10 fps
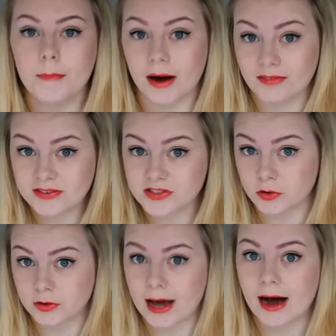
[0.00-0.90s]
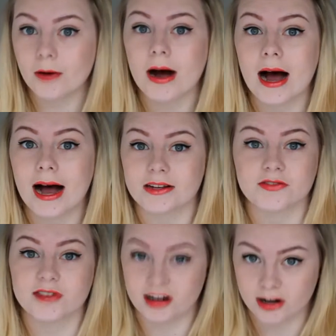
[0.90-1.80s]
But I've left school now and I've
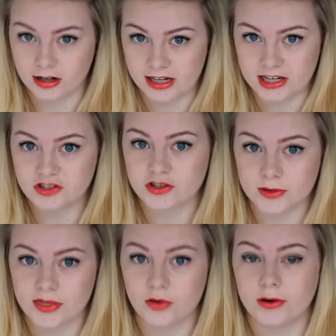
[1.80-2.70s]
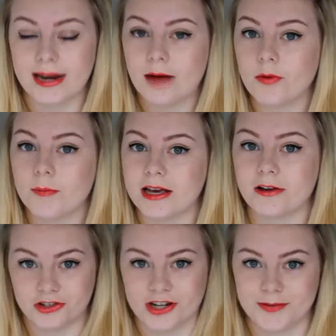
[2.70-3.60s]
started college so I thought now would be a
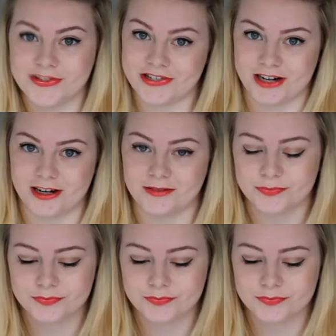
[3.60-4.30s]
good time to start.